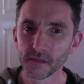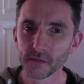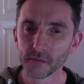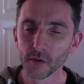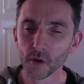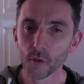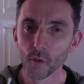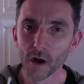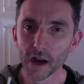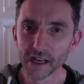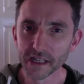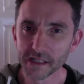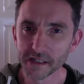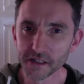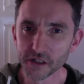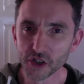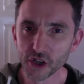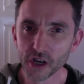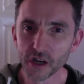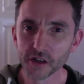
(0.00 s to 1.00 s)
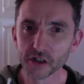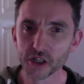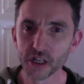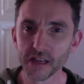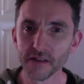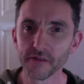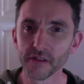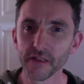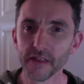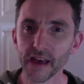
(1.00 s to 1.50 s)
But why is the church
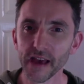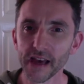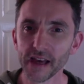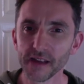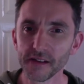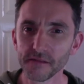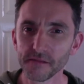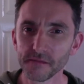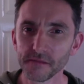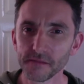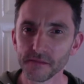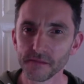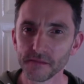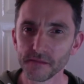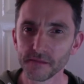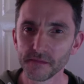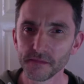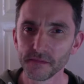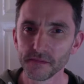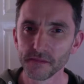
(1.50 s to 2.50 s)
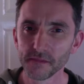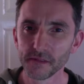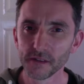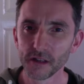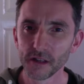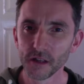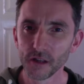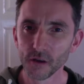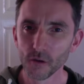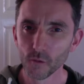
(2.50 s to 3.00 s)
even there?
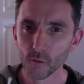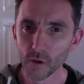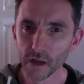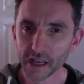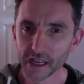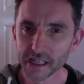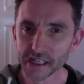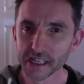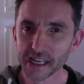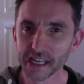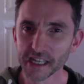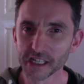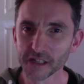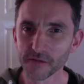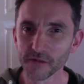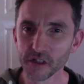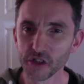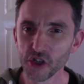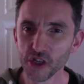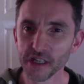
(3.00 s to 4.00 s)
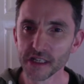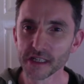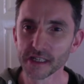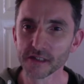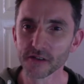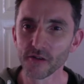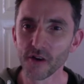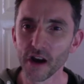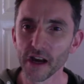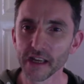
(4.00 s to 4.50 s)
We exist for Jesus
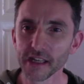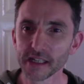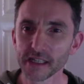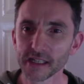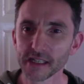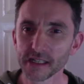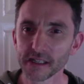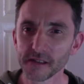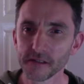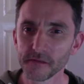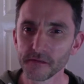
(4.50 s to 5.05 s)
Christ.